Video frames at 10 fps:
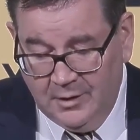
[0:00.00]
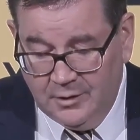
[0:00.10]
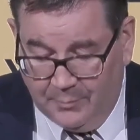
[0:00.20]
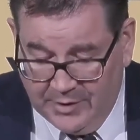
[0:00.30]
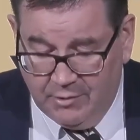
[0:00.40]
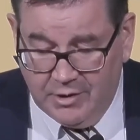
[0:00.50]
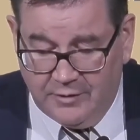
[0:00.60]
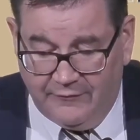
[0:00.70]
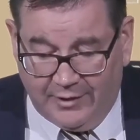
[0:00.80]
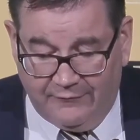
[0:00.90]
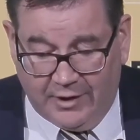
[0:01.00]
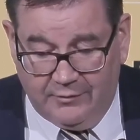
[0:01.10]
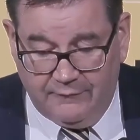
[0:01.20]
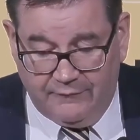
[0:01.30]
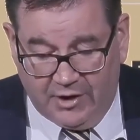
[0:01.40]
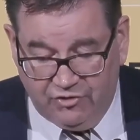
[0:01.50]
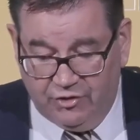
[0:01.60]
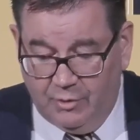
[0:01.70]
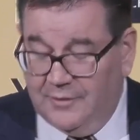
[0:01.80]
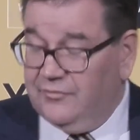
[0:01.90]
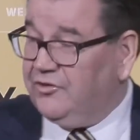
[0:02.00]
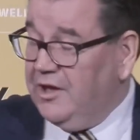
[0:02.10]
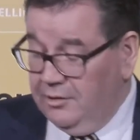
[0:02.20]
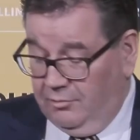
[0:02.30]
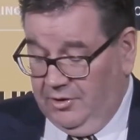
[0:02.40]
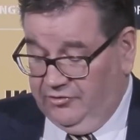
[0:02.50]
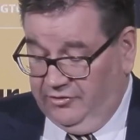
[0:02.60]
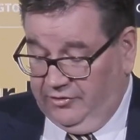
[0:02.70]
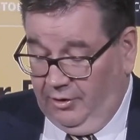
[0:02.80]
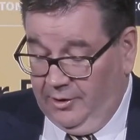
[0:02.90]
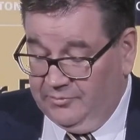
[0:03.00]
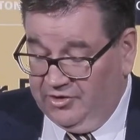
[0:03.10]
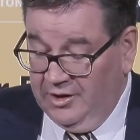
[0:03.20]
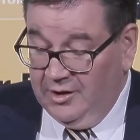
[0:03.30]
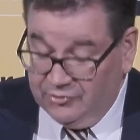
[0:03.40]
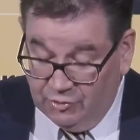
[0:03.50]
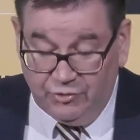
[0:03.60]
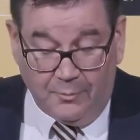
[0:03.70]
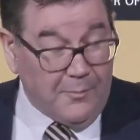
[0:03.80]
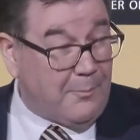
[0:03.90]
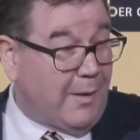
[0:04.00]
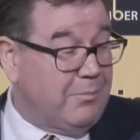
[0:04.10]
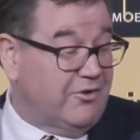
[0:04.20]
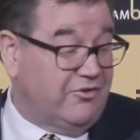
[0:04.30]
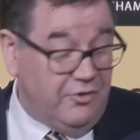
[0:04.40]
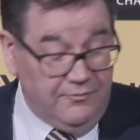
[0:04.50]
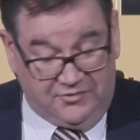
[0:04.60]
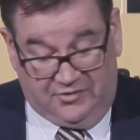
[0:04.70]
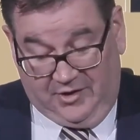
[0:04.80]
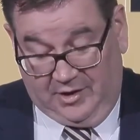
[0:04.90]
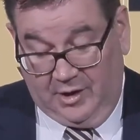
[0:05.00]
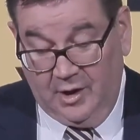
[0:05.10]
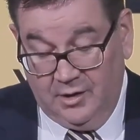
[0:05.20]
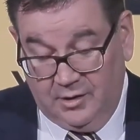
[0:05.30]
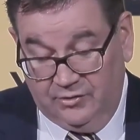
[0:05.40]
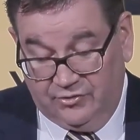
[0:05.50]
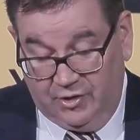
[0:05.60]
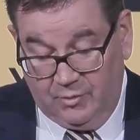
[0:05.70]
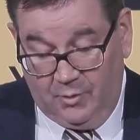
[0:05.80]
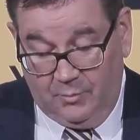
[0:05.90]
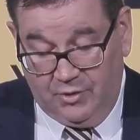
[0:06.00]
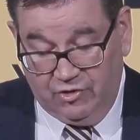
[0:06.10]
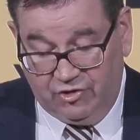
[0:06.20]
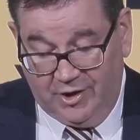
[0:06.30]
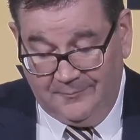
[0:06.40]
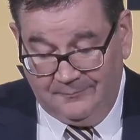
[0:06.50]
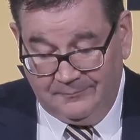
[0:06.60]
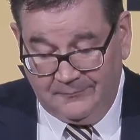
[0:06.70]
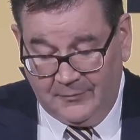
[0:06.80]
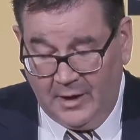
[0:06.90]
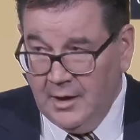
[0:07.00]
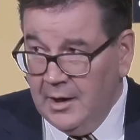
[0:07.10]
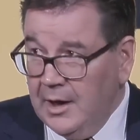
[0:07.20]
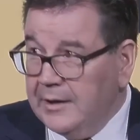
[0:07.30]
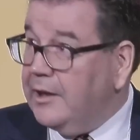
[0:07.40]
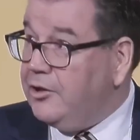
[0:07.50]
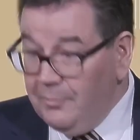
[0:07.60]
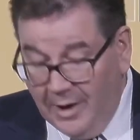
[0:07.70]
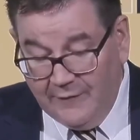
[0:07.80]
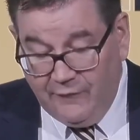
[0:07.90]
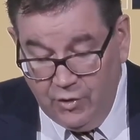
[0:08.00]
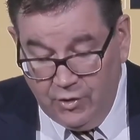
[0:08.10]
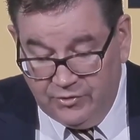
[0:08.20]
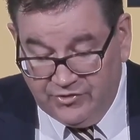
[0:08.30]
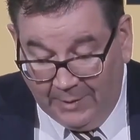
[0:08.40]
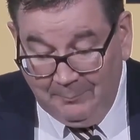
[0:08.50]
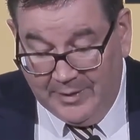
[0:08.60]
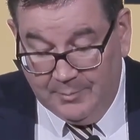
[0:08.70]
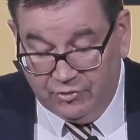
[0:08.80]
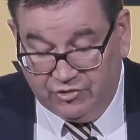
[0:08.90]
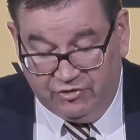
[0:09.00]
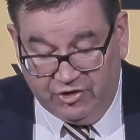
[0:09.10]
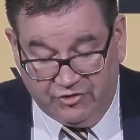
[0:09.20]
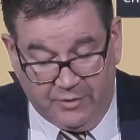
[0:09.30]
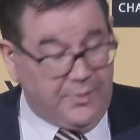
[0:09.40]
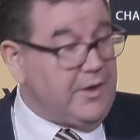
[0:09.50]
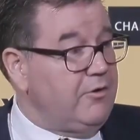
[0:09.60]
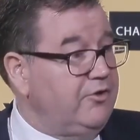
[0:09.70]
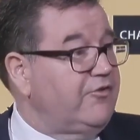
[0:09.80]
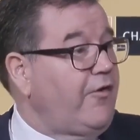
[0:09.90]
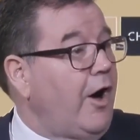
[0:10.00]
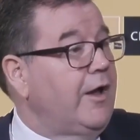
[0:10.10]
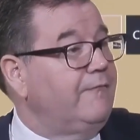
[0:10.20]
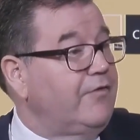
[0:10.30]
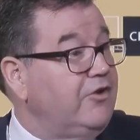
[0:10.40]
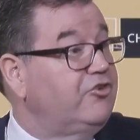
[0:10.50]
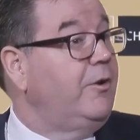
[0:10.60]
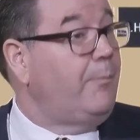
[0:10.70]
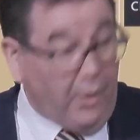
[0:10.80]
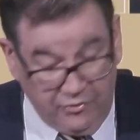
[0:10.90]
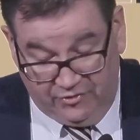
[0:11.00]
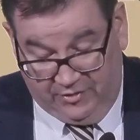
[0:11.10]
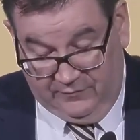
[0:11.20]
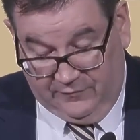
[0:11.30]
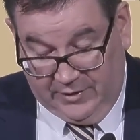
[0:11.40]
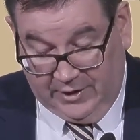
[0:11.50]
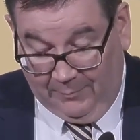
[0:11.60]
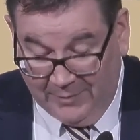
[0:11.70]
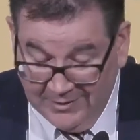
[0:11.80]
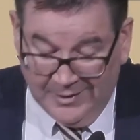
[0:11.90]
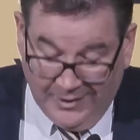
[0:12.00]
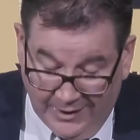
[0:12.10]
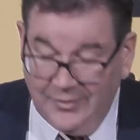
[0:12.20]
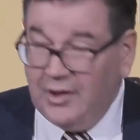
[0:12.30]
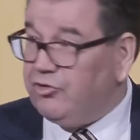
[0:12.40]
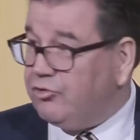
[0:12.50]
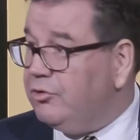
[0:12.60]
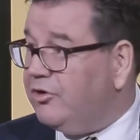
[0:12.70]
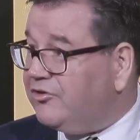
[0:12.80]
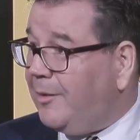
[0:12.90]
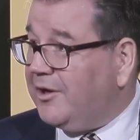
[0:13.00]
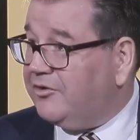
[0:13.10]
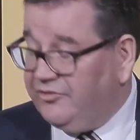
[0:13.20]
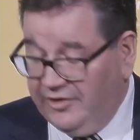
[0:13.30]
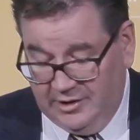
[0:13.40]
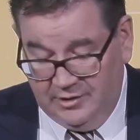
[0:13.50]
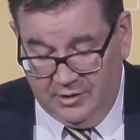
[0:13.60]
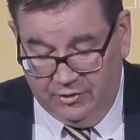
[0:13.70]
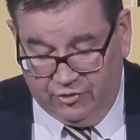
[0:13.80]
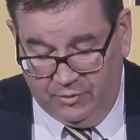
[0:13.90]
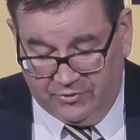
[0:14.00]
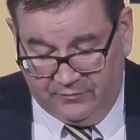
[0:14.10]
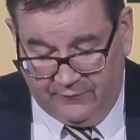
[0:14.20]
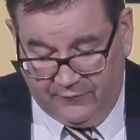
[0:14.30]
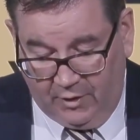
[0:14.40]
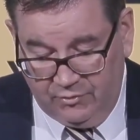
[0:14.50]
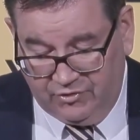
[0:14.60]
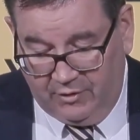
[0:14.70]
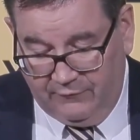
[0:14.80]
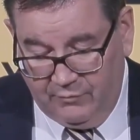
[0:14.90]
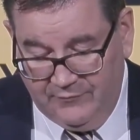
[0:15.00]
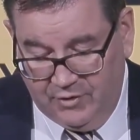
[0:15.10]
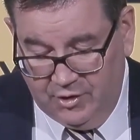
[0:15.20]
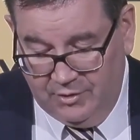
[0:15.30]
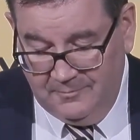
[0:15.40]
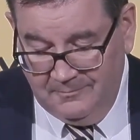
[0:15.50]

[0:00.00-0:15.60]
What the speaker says: The period of elevated inflation that we've seen in recent times has also put public services under considerable pressure. Now, you may have heard some people suggest that periods of high inflation are positive for the government, and that's true to some extent in terms of the flows of revenue.